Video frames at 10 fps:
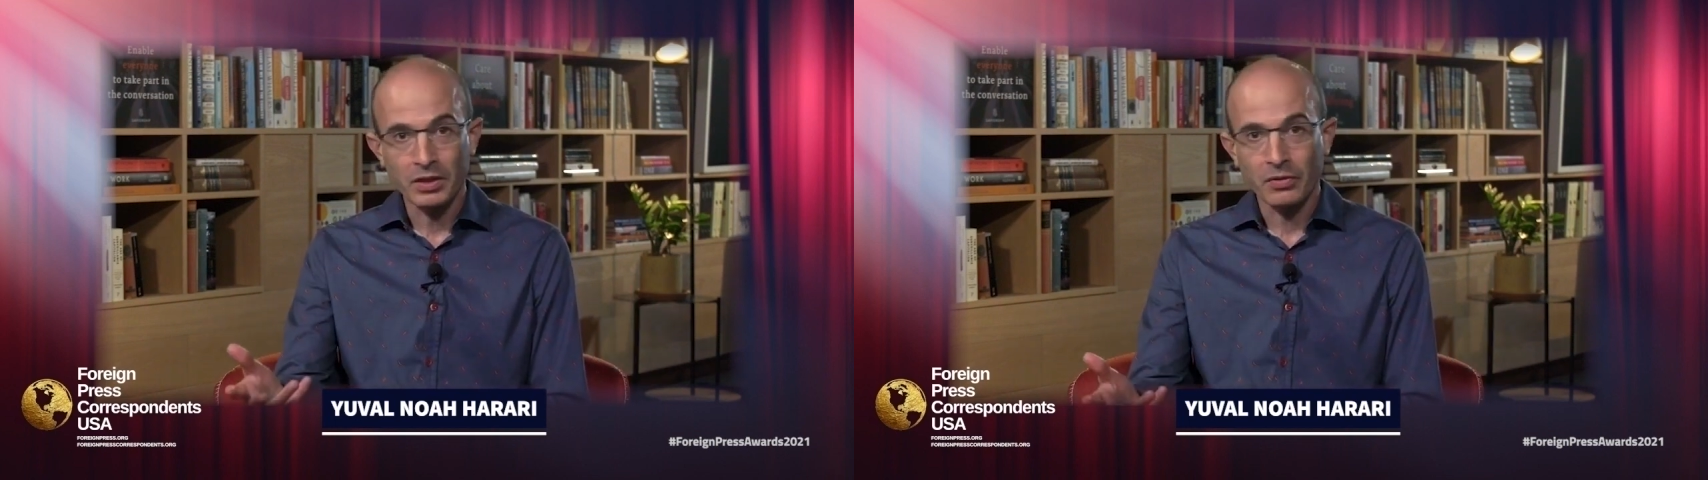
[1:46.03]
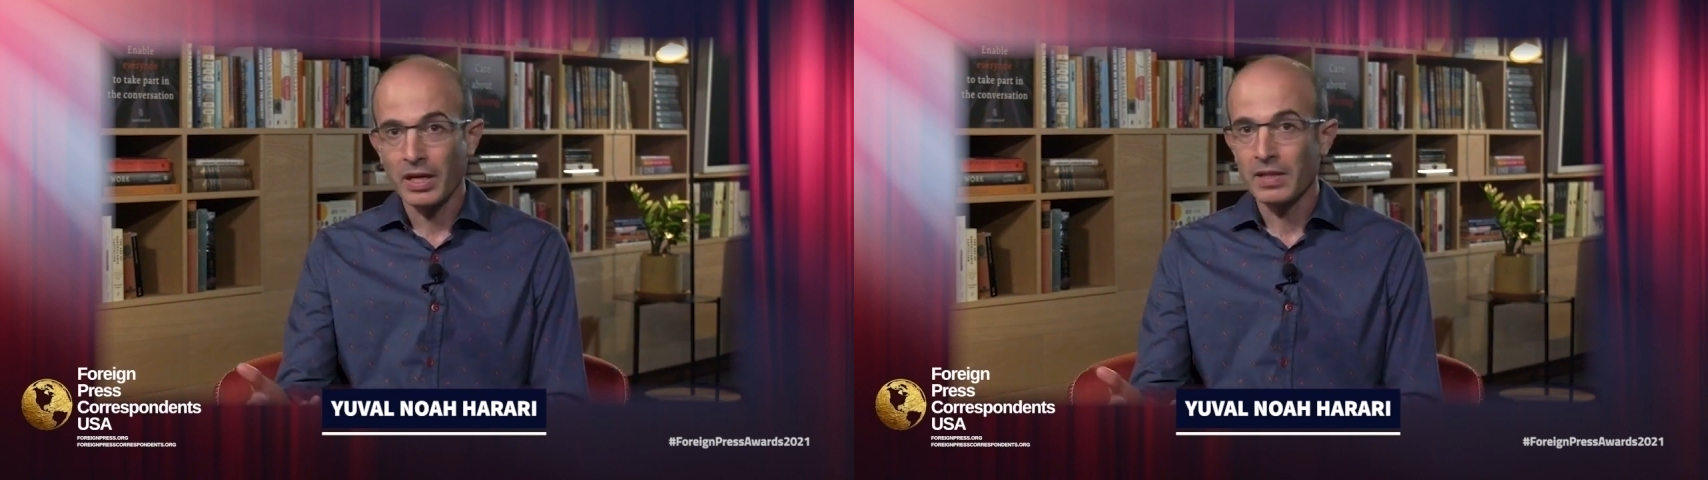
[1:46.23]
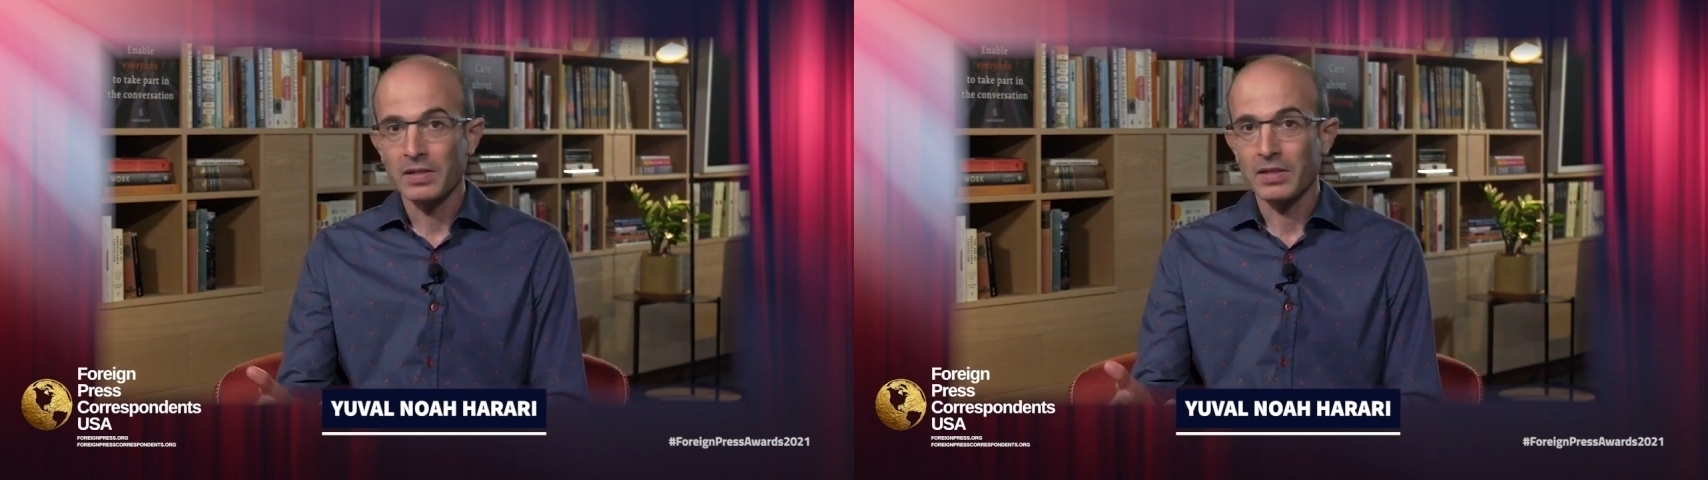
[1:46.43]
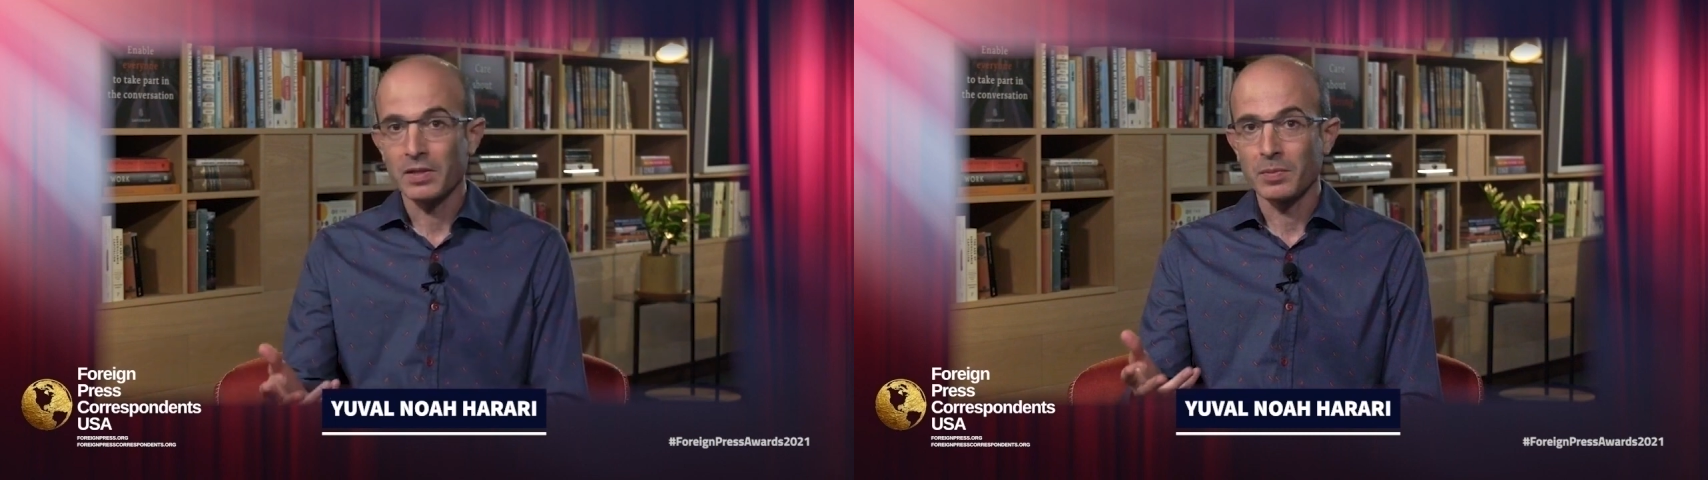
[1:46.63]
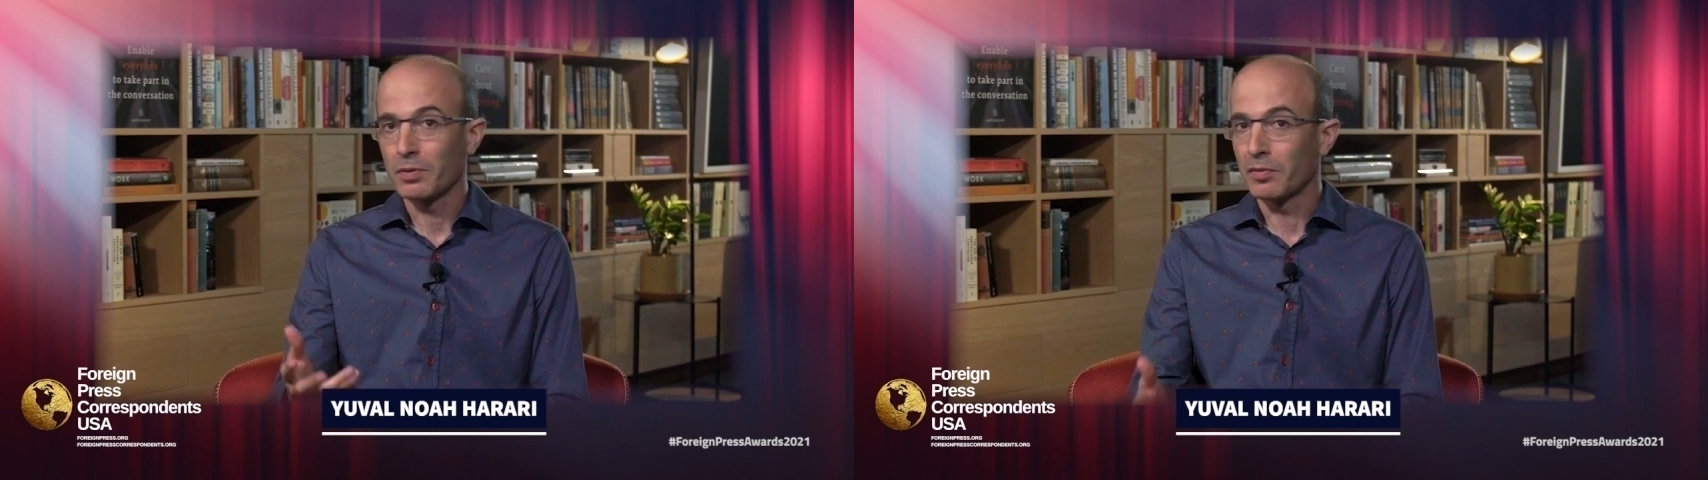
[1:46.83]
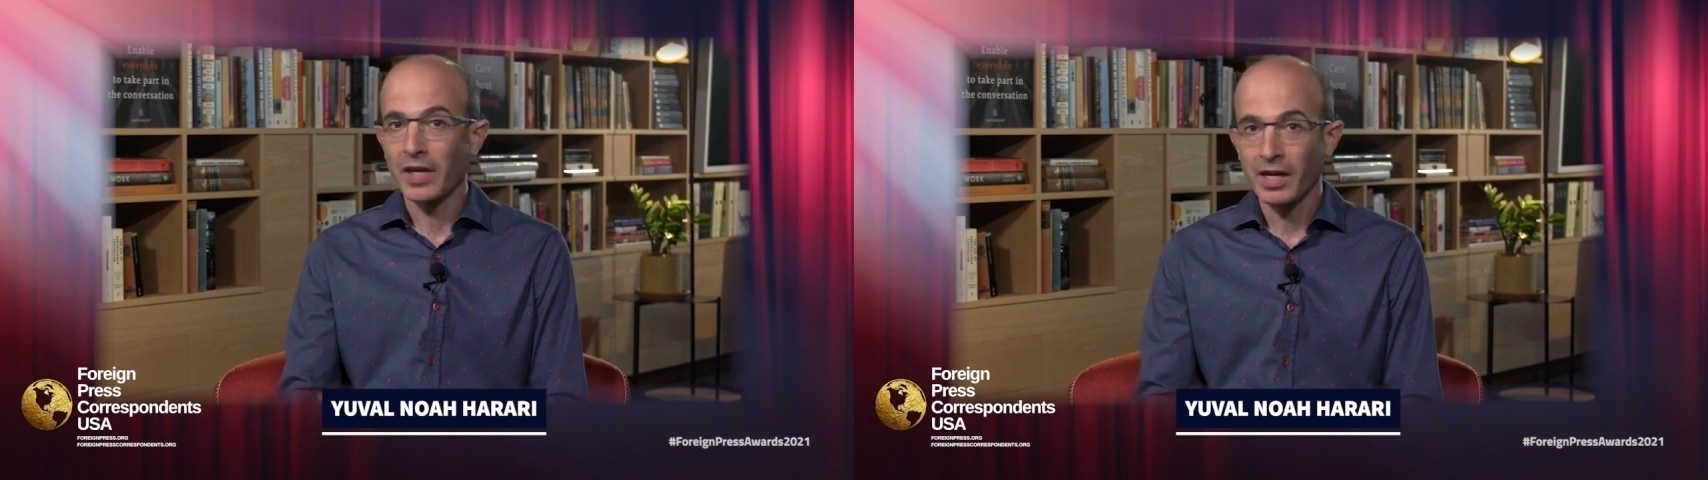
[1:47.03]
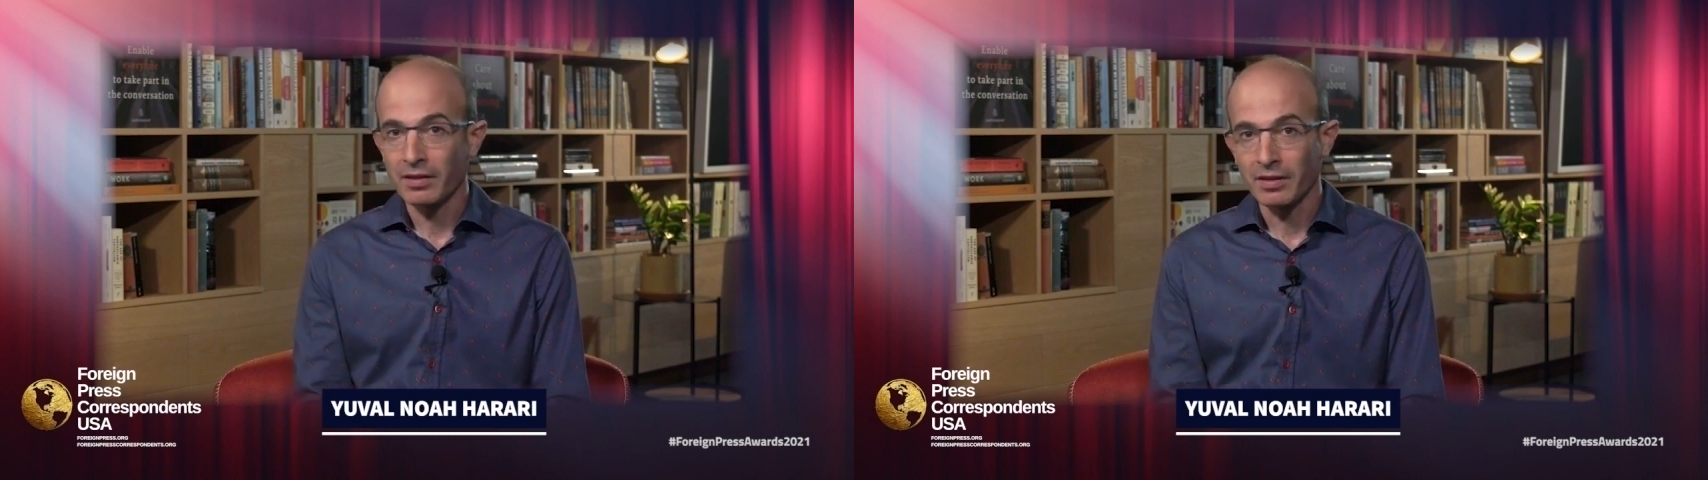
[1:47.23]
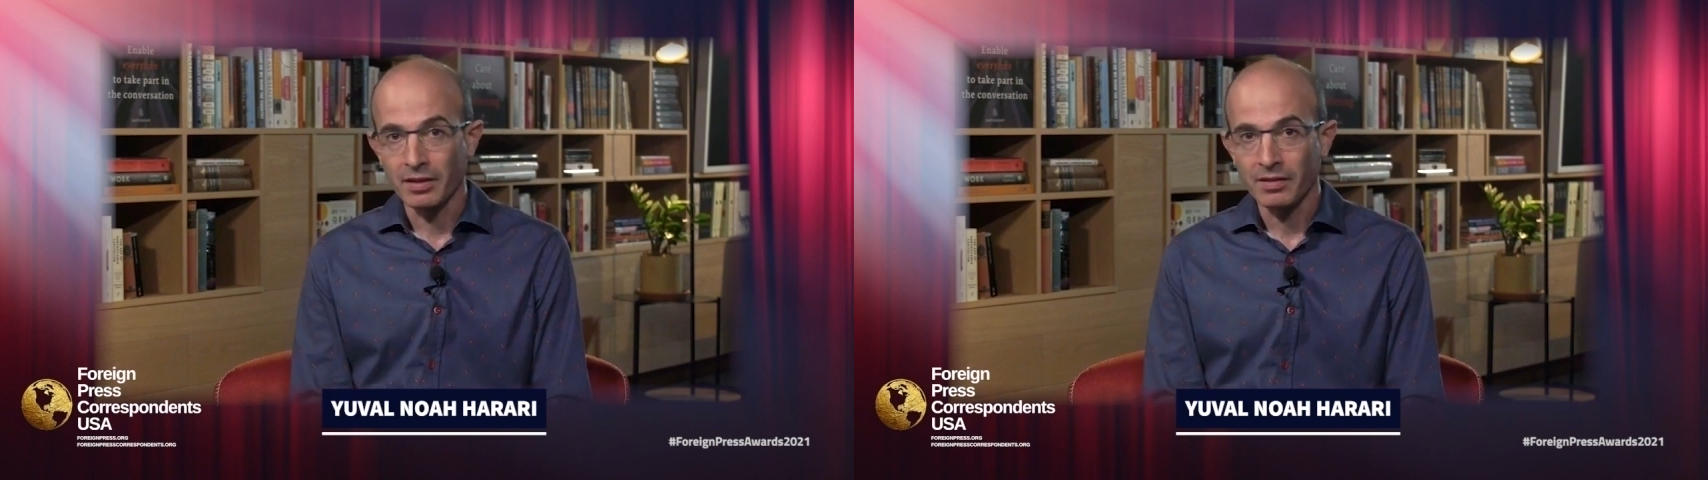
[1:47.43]
crisis
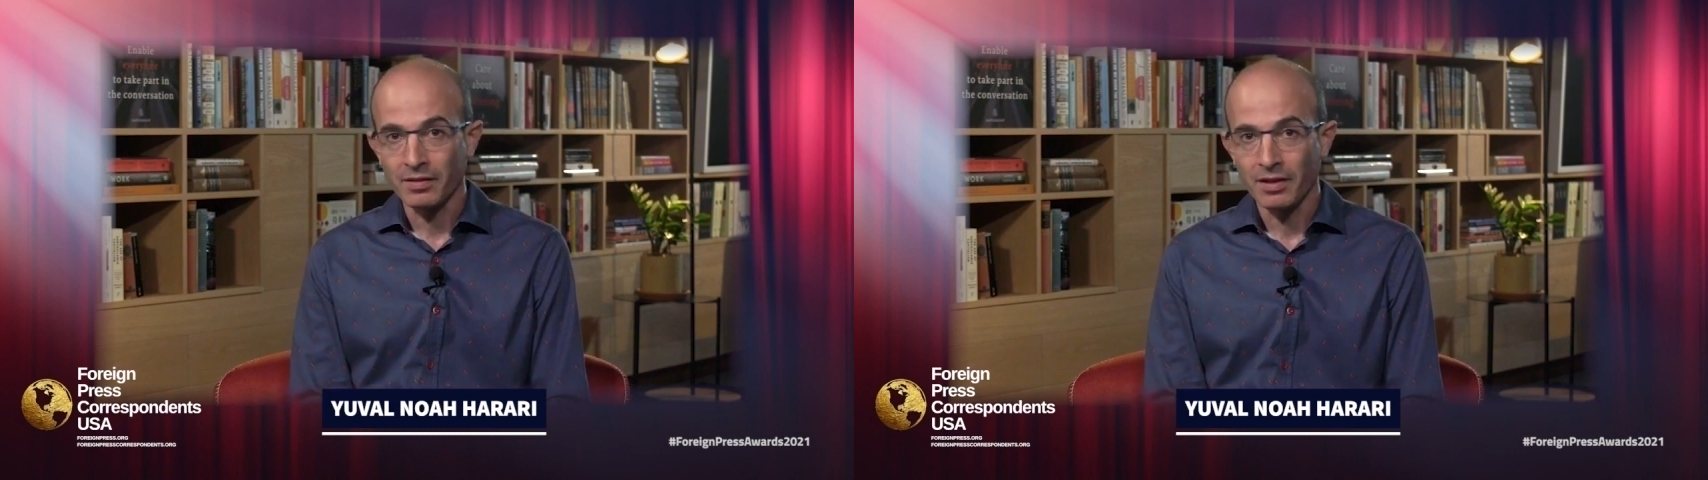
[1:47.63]
provided it.